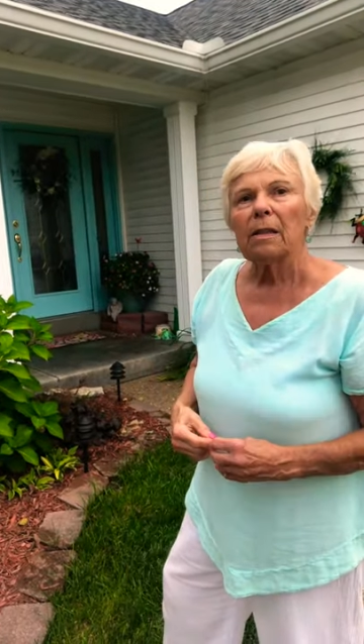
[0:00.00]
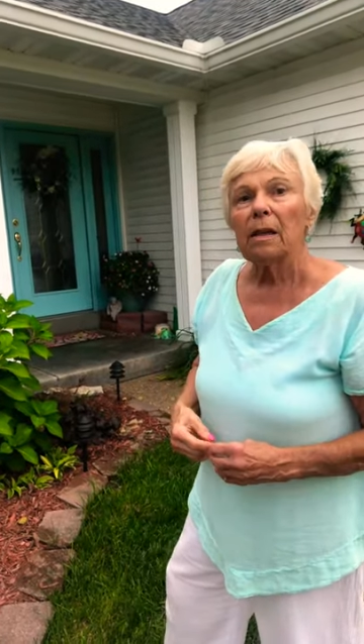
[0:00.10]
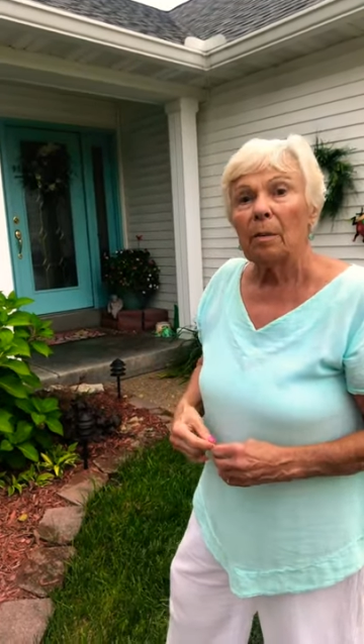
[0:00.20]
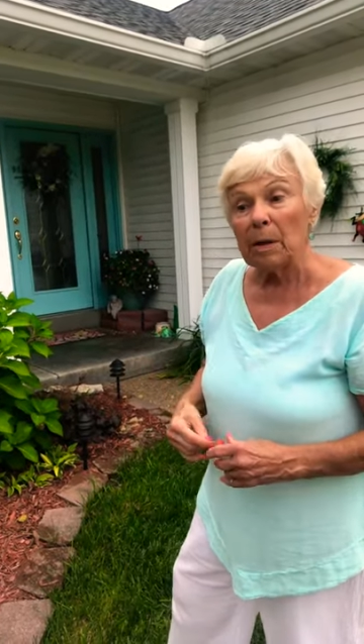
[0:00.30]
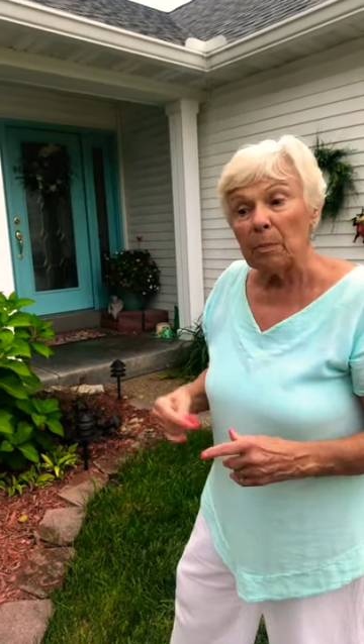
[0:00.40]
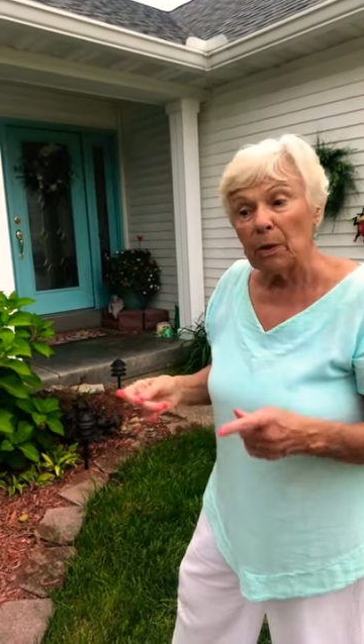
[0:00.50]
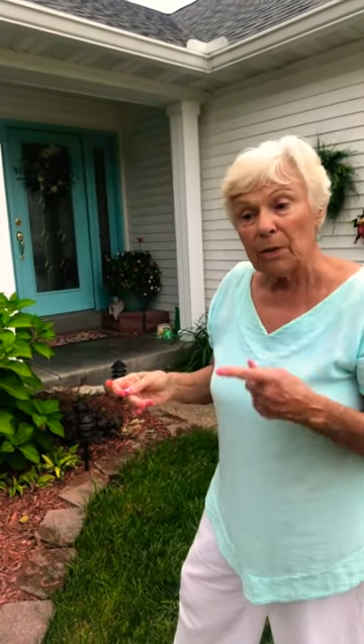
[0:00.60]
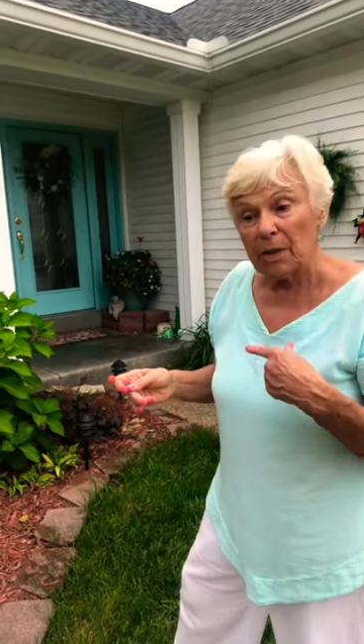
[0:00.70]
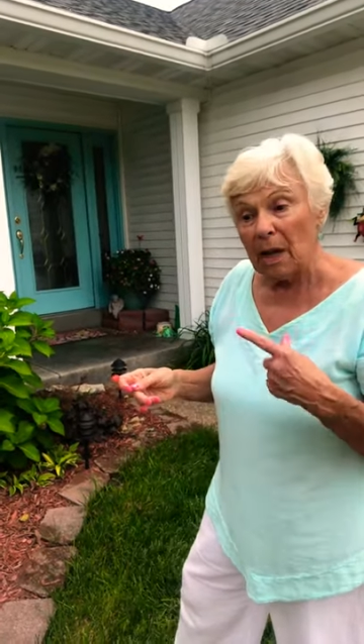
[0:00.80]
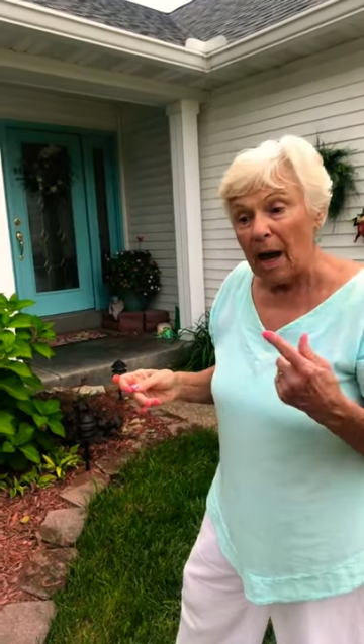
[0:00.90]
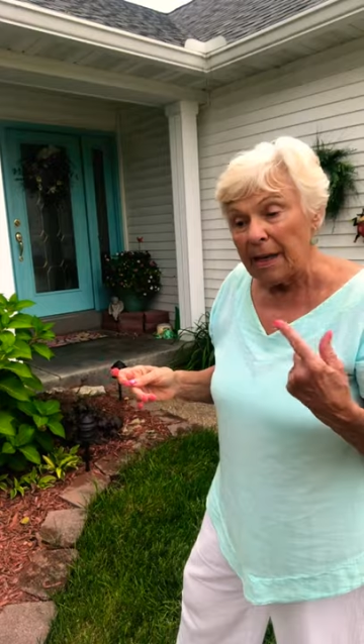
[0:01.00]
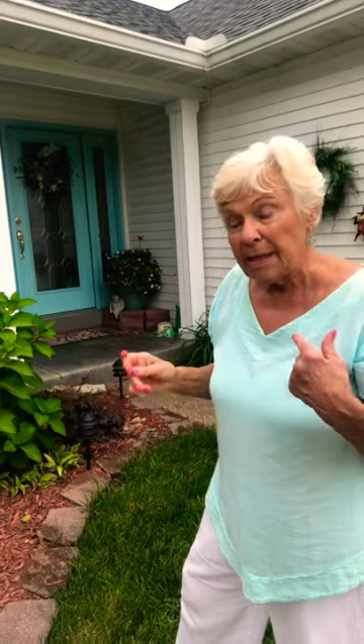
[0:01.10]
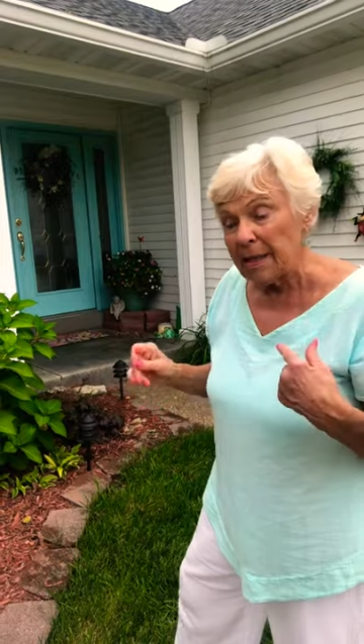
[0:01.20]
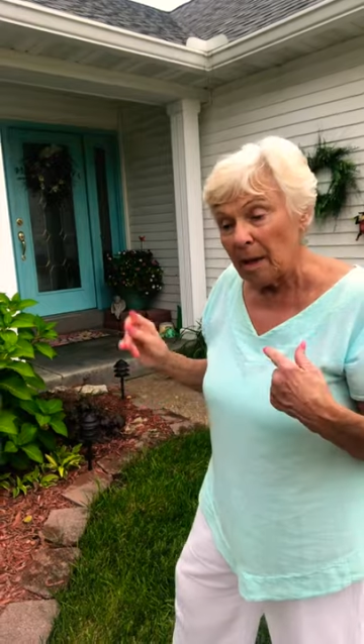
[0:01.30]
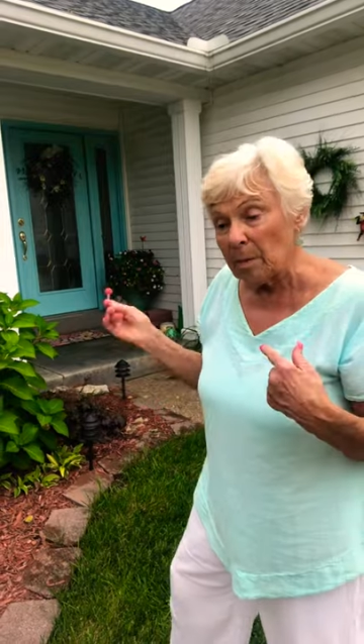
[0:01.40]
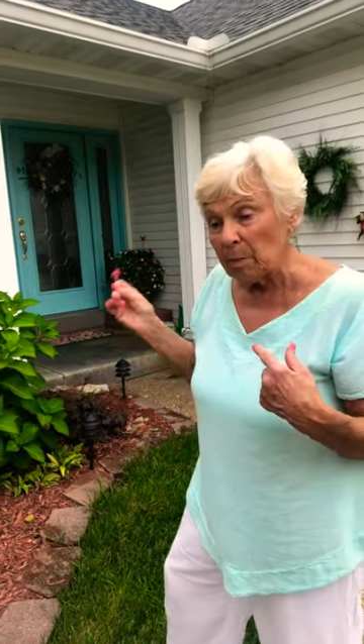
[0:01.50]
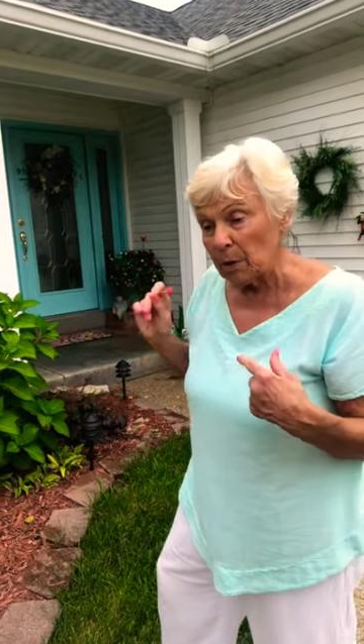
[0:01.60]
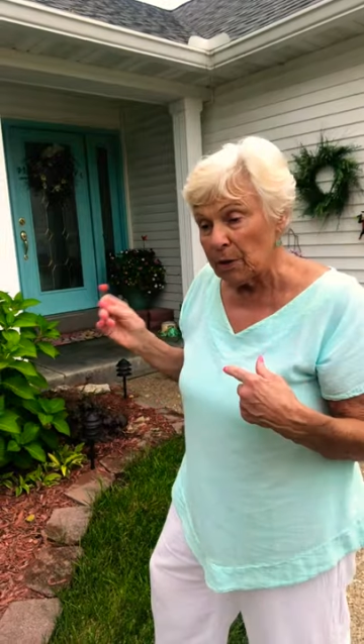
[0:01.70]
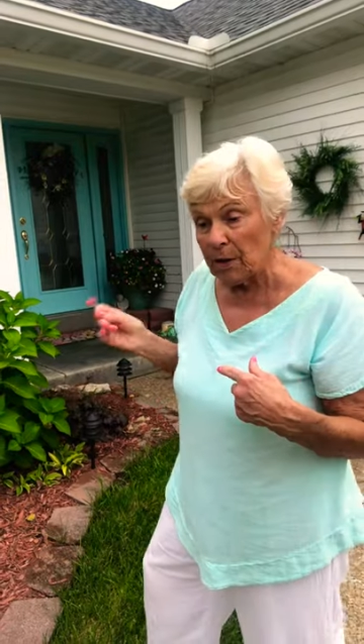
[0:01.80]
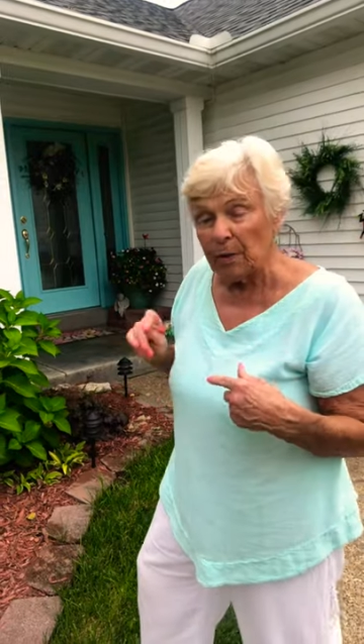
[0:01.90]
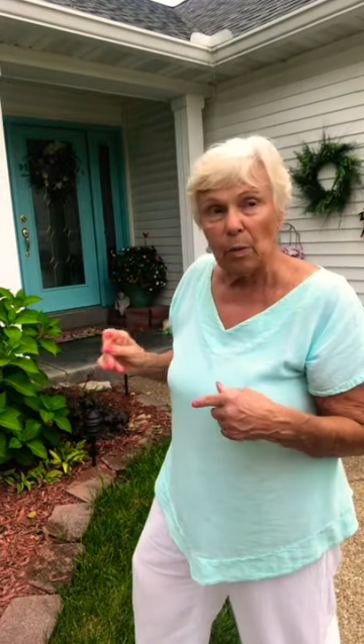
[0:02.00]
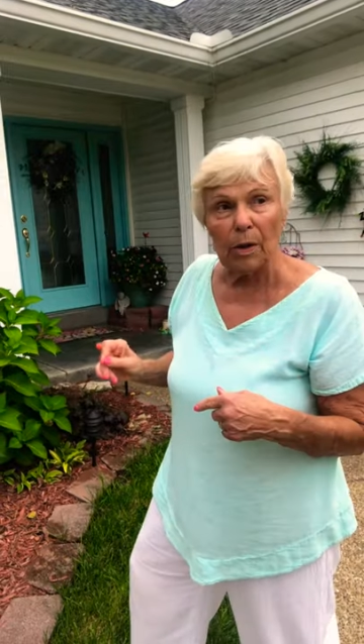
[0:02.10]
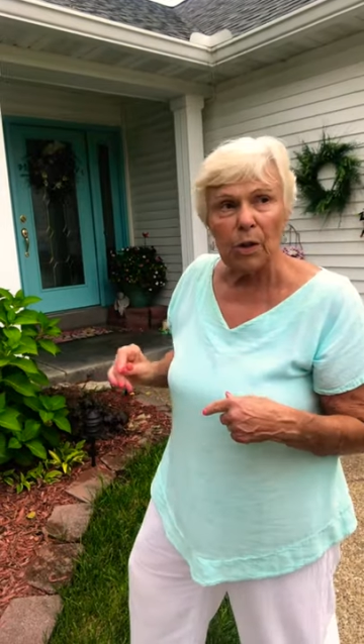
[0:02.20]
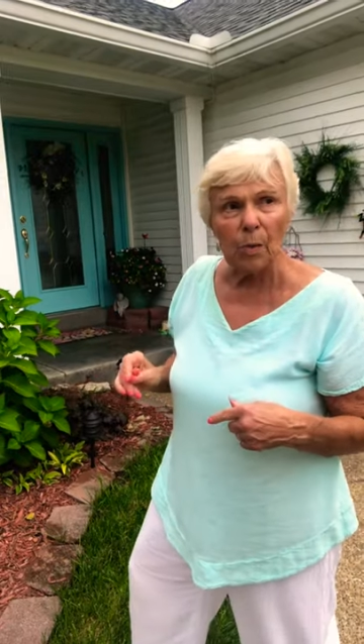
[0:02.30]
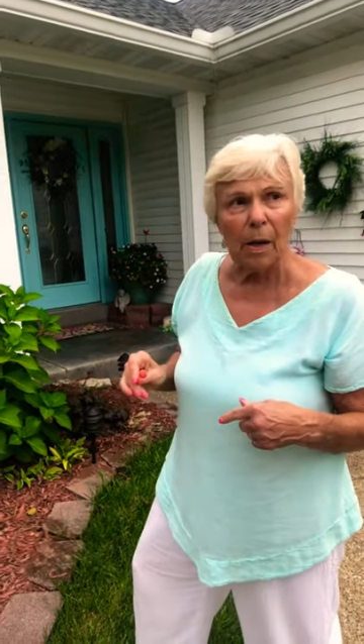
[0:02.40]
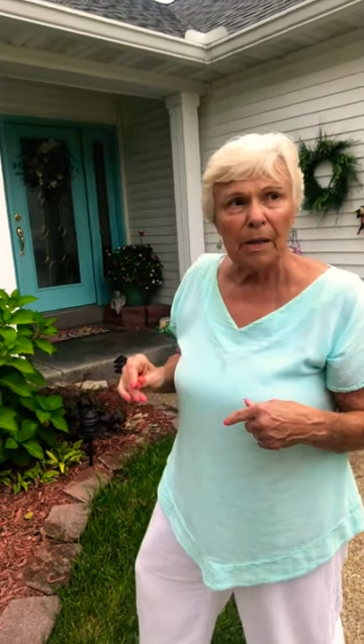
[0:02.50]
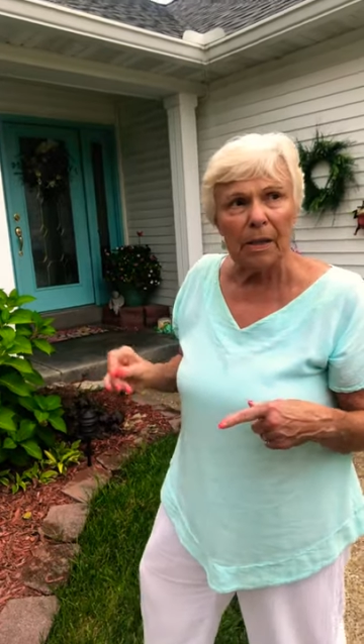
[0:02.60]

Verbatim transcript: The hummingbirds, I see hummingbirds every once in a while